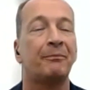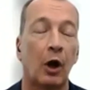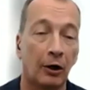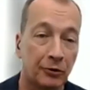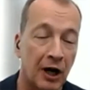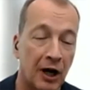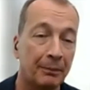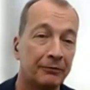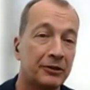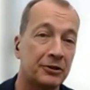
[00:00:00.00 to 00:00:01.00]
on top
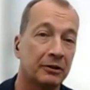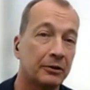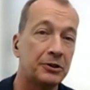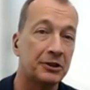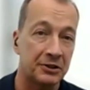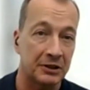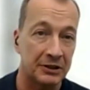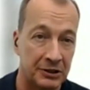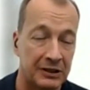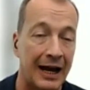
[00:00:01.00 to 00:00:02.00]
of the solution
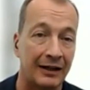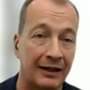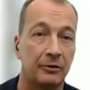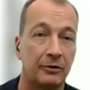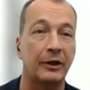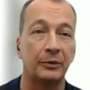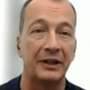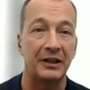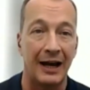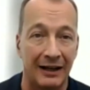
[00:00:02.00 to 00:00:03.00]
stack that we
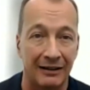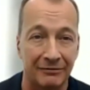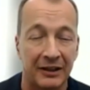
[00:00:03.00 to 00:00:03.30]
already have,